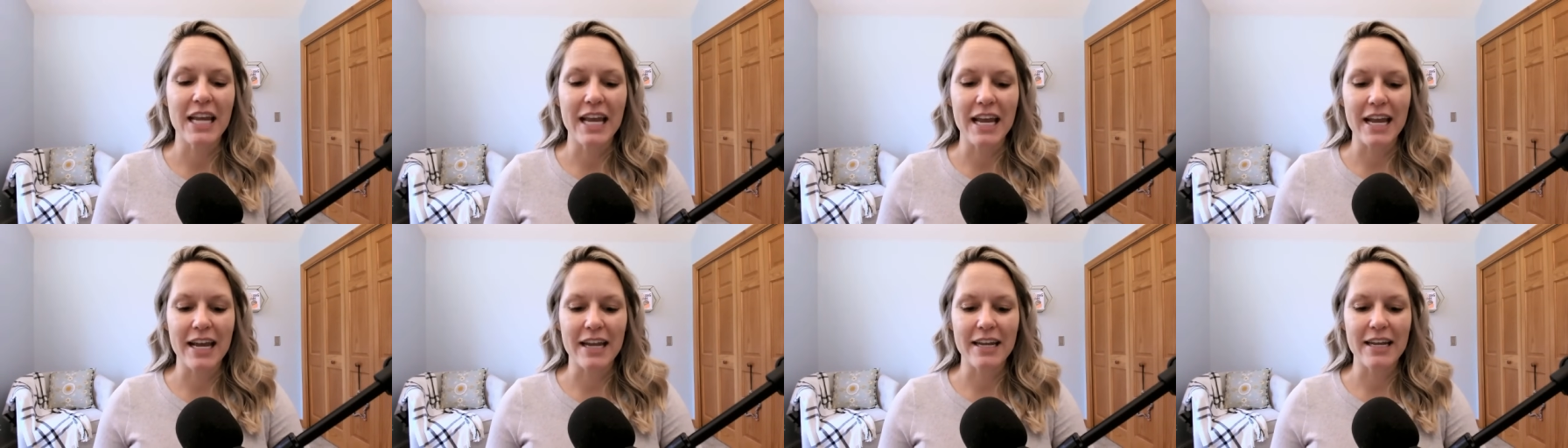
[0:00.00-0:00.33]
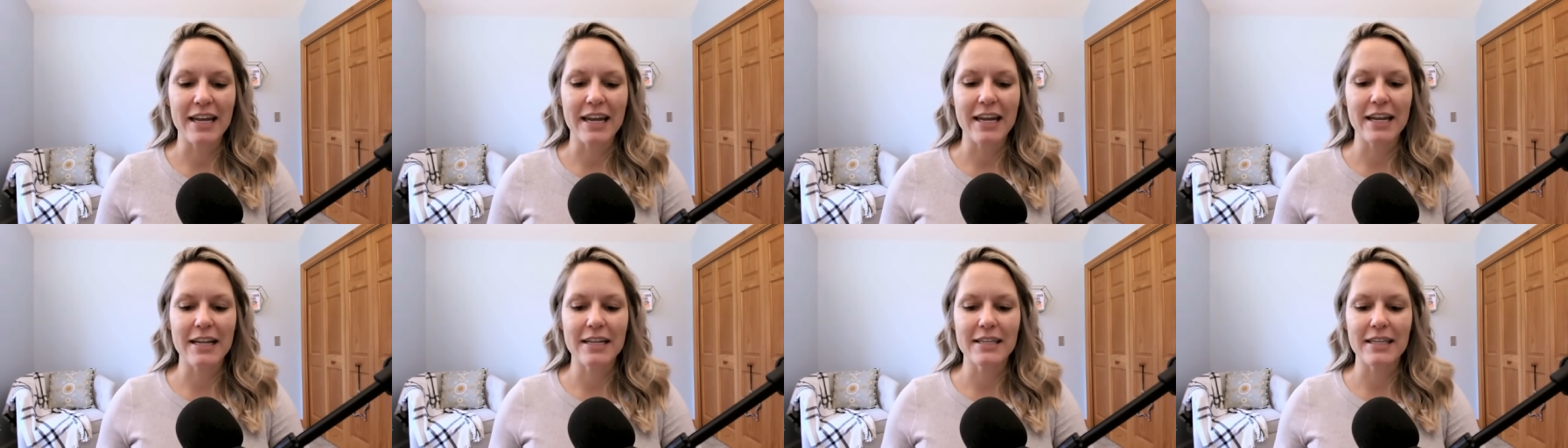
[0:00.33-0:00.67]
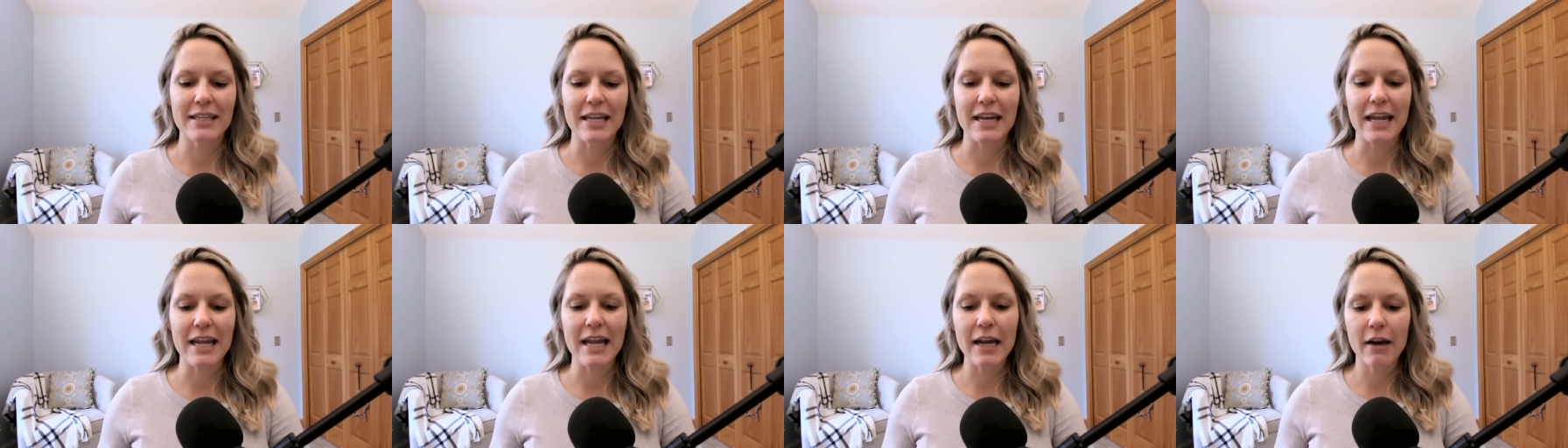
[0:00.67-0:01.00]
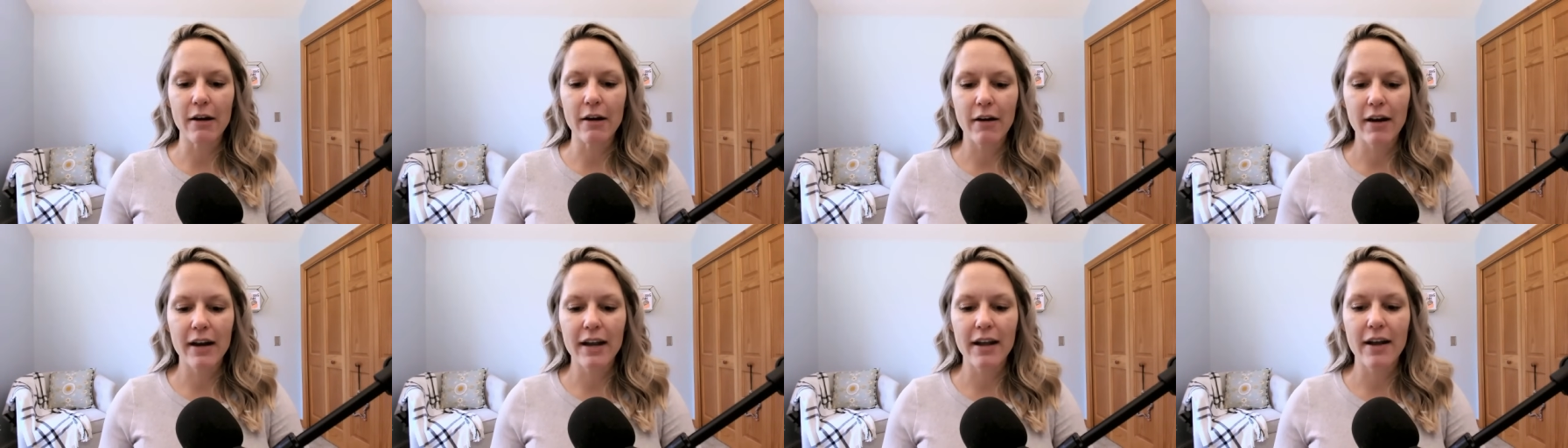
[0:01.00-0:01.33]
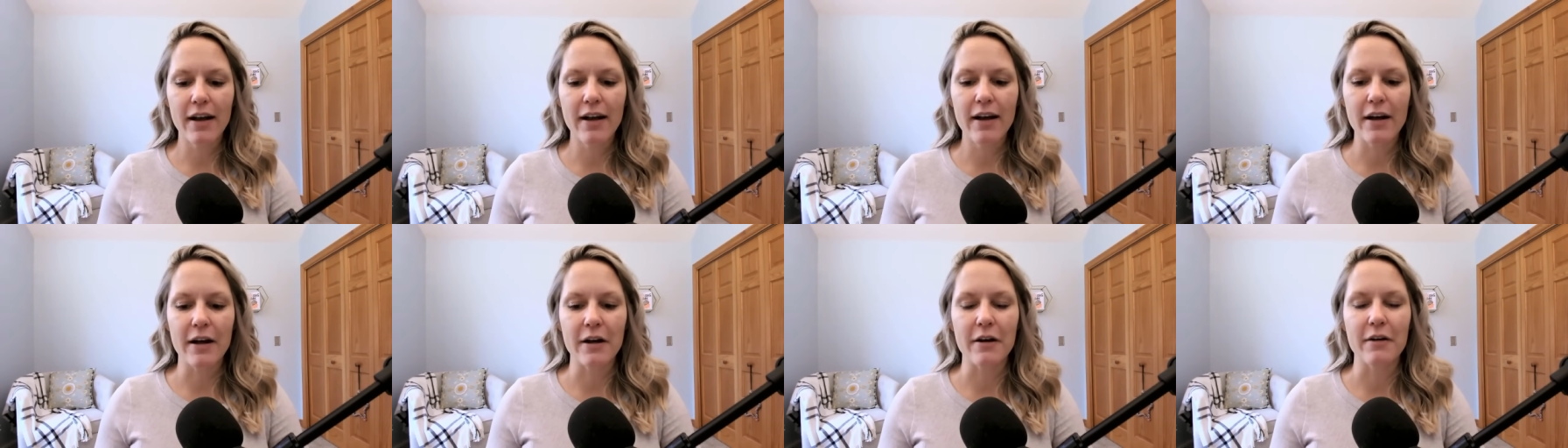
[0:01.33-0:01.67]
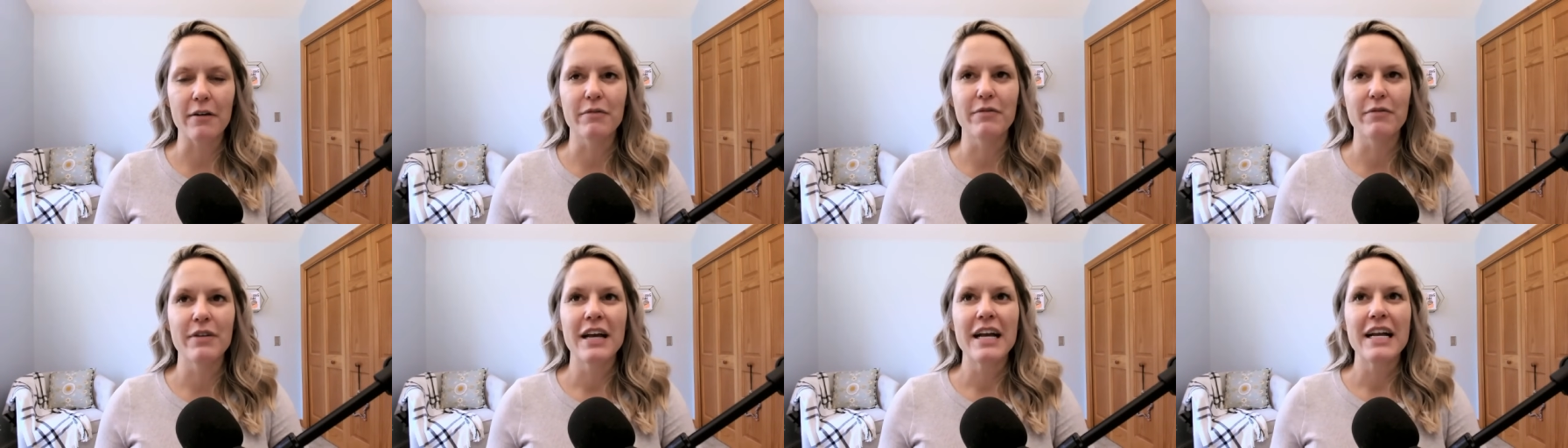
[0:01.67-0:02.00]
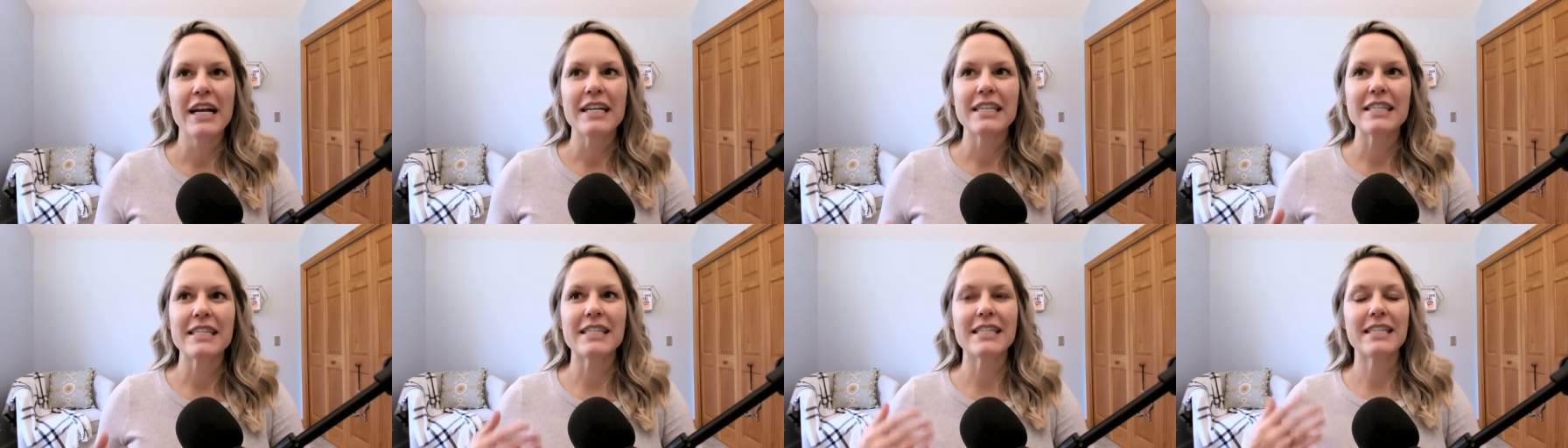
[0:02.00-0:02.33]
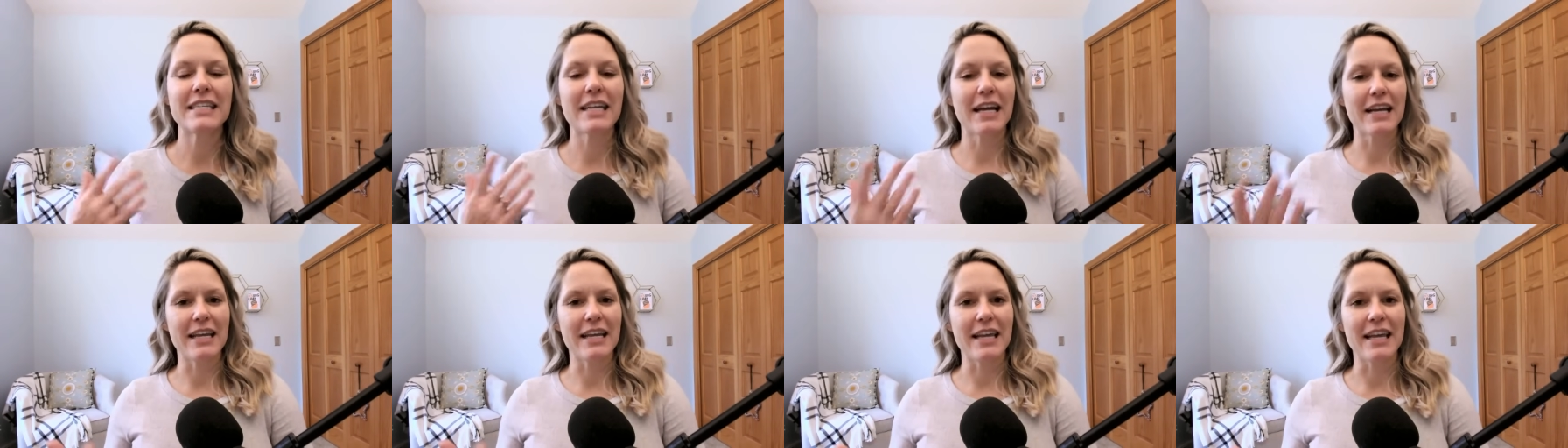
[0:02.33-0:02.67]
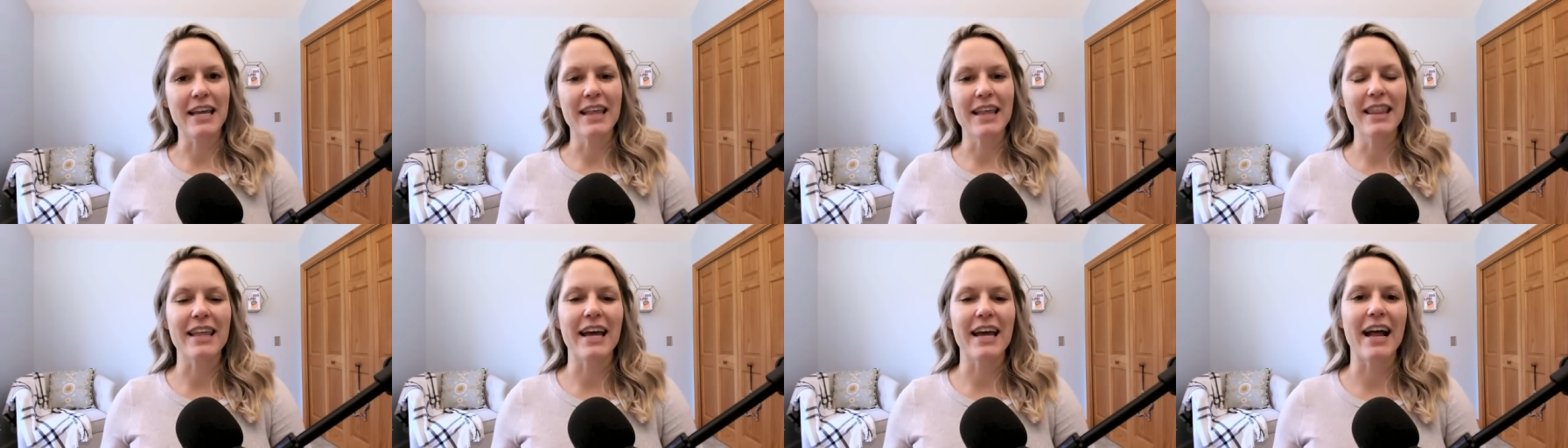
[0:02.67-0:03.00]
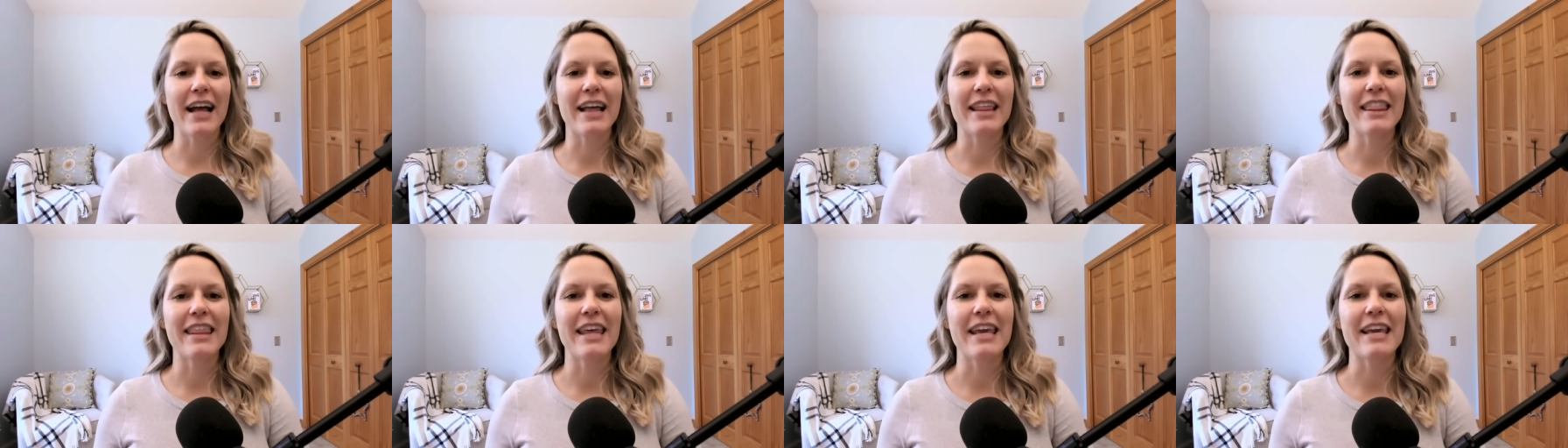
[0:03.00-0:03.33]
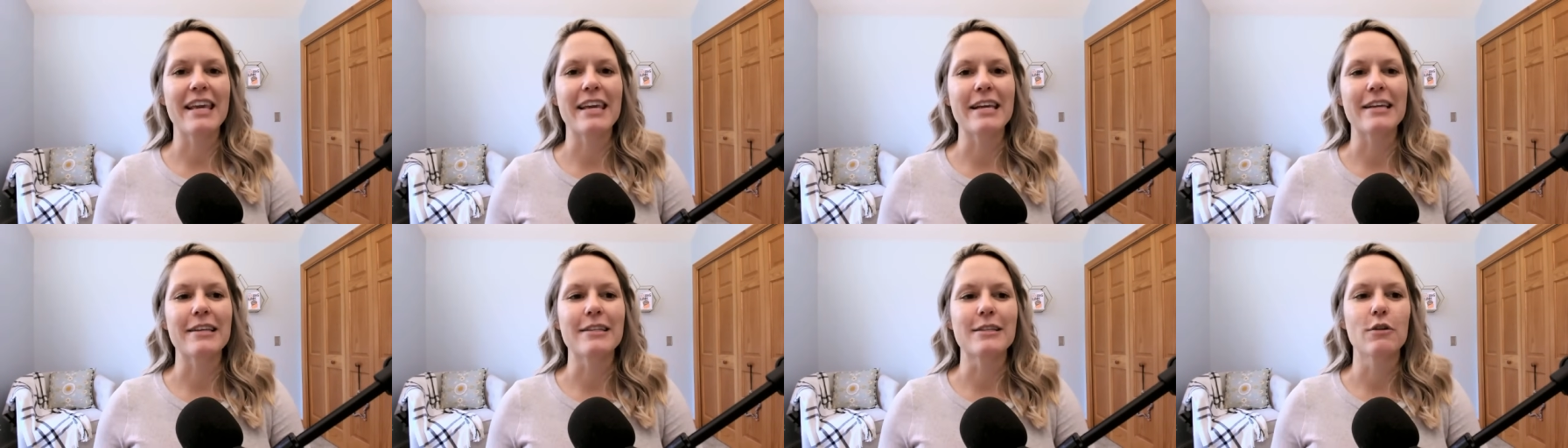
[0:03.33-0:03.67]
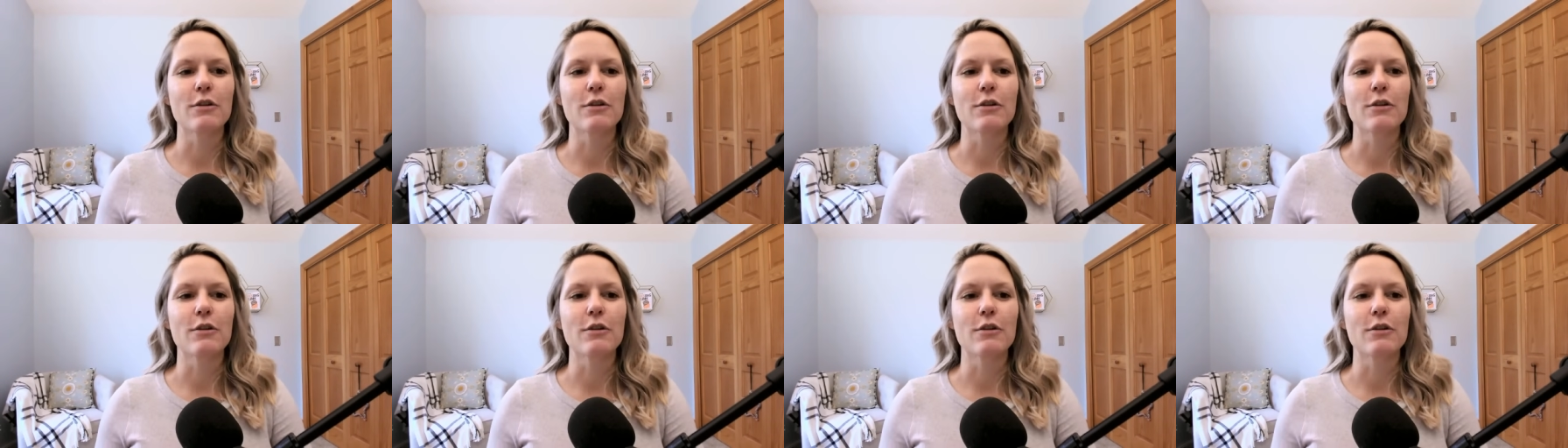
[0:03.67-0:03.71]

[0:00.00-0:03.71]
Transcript: and it is is an area of study that I think is